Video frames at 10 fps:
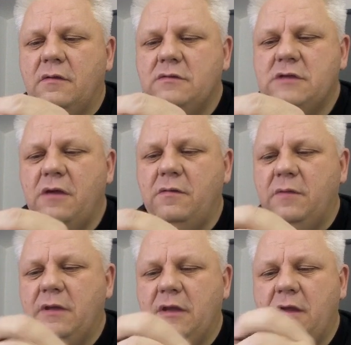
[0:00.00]
So we're
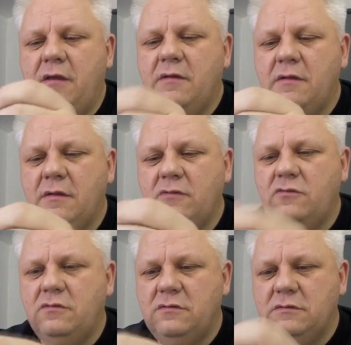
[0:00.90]
gonna
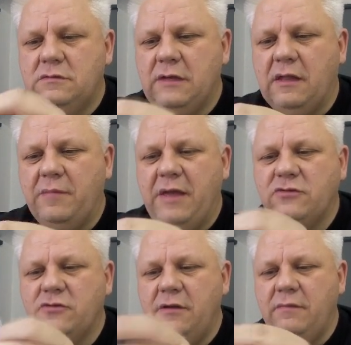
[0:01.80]
take out the
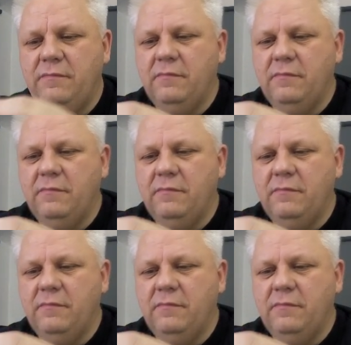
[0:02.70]
battery.